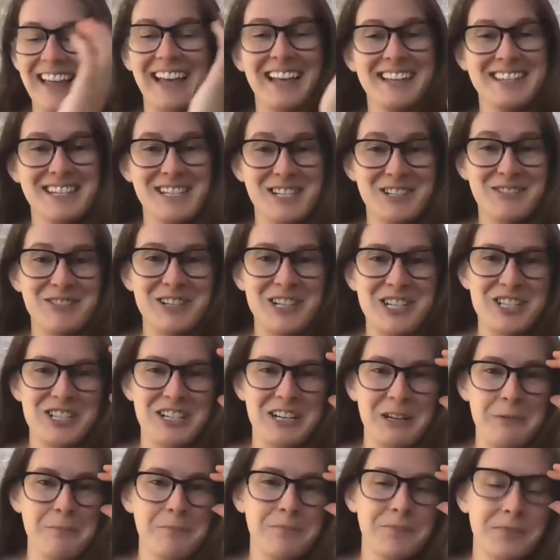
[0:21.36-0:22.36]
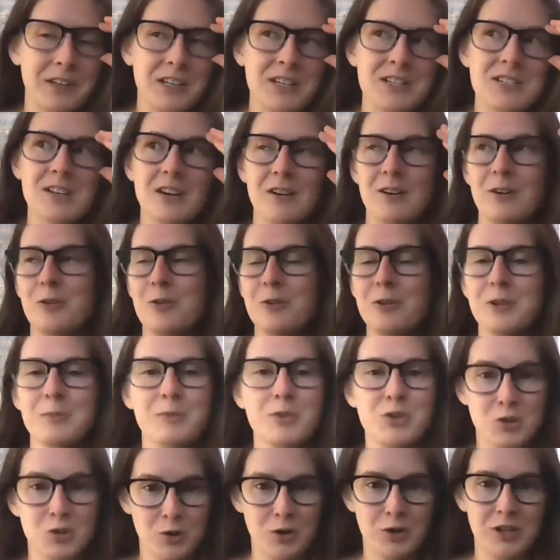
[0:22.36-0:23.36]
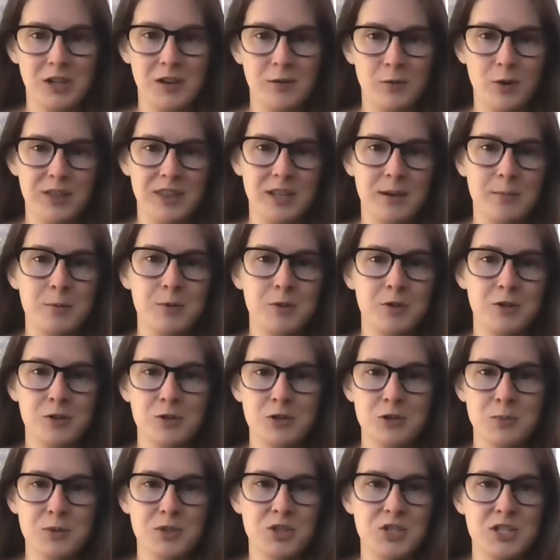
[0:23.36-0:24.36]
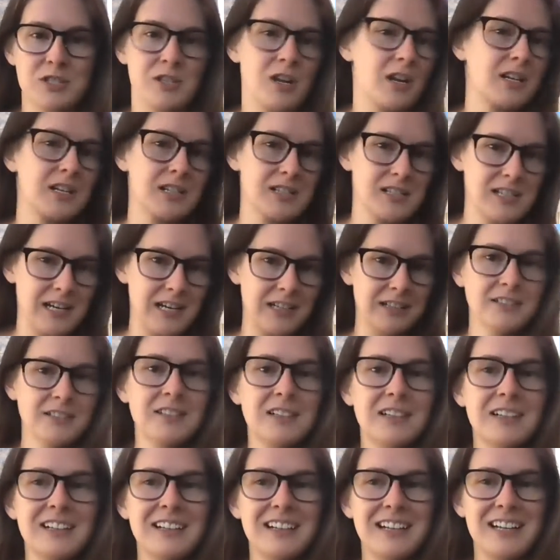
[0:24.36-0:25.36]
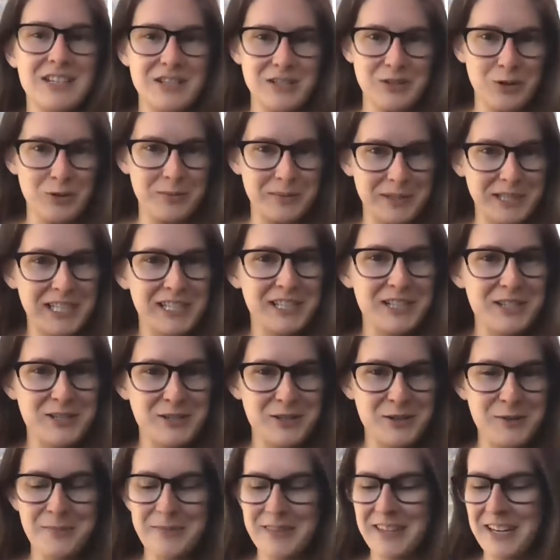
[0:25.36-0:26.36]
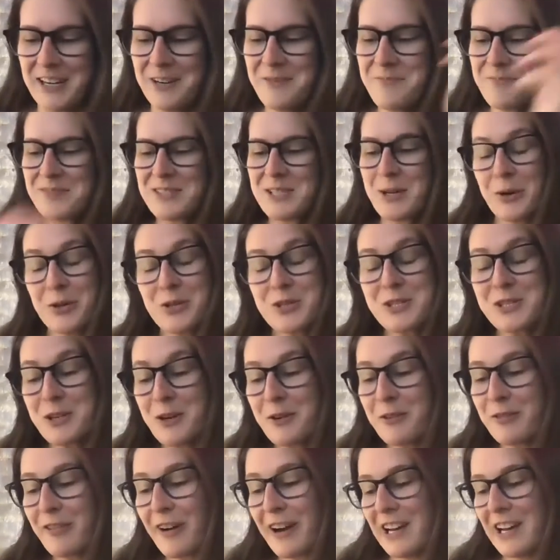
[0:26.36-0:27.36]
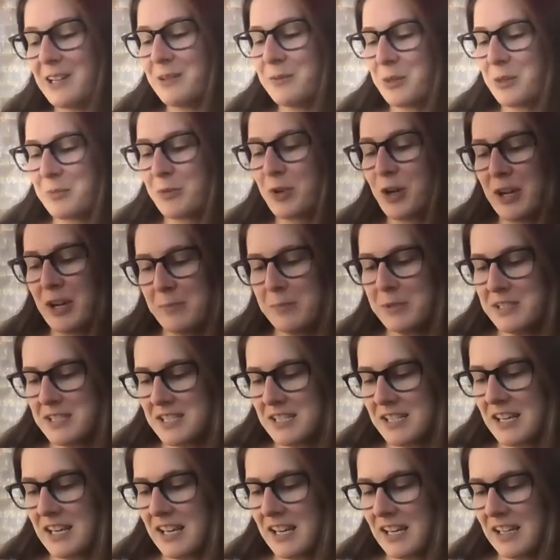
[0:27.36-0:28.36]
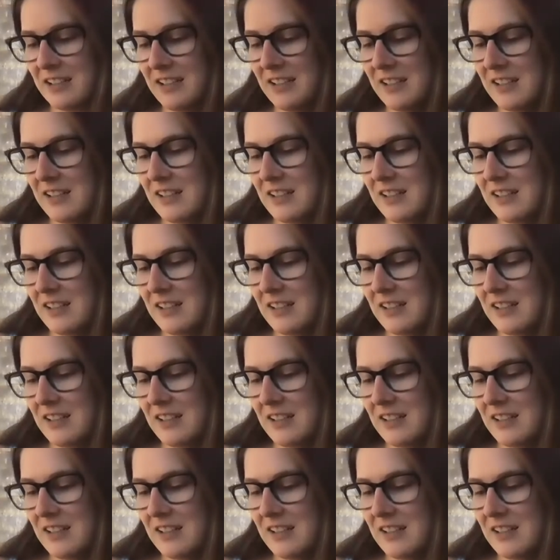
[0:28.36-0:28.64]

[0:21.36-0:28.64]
this region. So the majority of what they produce, which is not a ton, is normally consumed there. So it's so fun when we're able to get